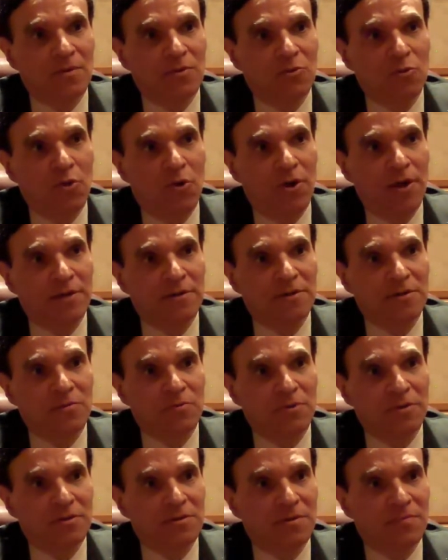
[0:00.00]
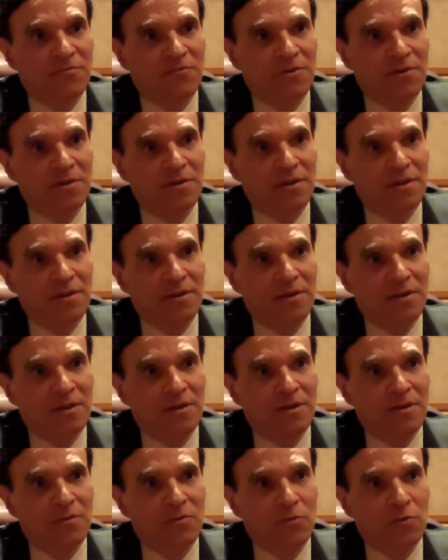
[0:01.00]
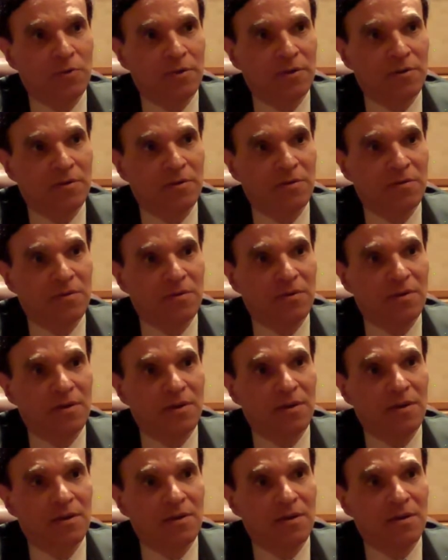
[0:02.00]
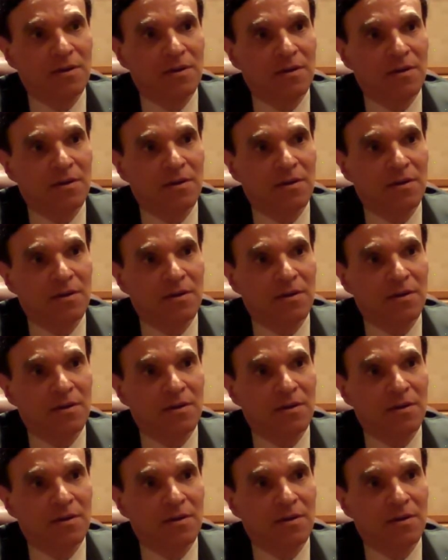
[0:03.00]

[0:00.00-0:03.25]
launched with some very dedicated lawyers a